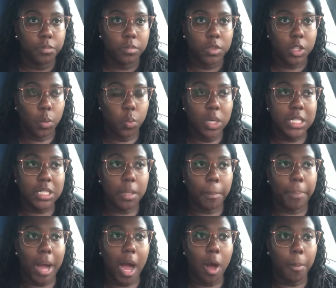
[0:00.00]
what's the
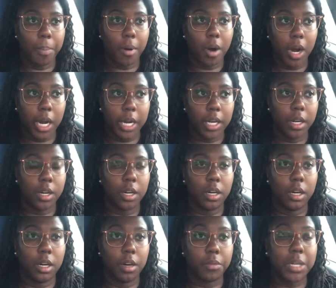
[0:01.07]
ballpark
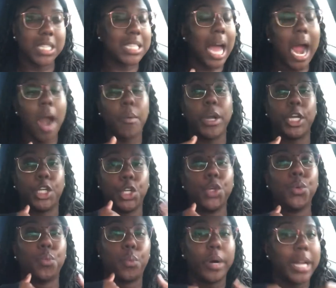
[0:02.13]
of because i already
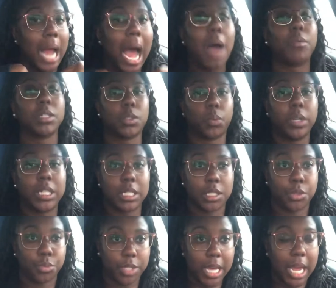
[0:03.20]
knew what i was willing
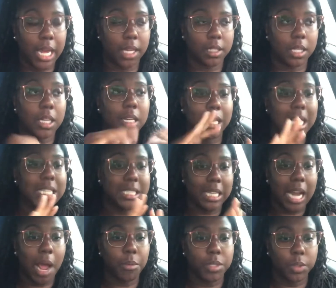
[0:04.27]
to take the less that
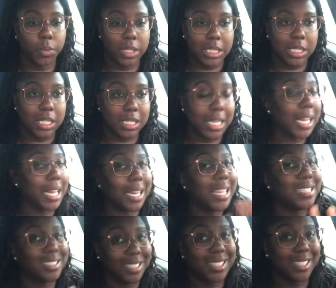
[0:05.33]
i was willing to take and
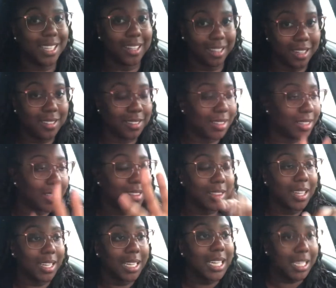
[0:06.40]
that's just the the,
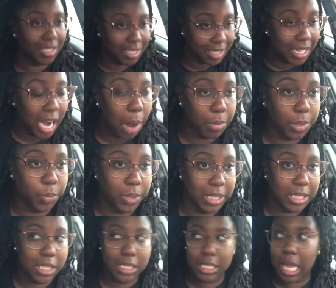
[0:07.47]
the least that i was
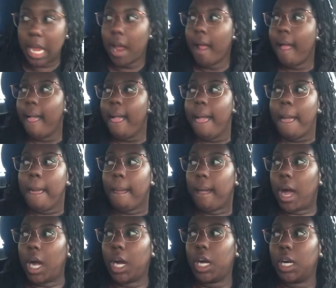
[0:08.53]
willing to take
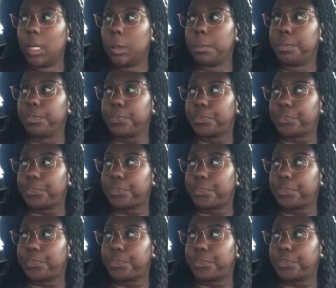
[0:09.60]
um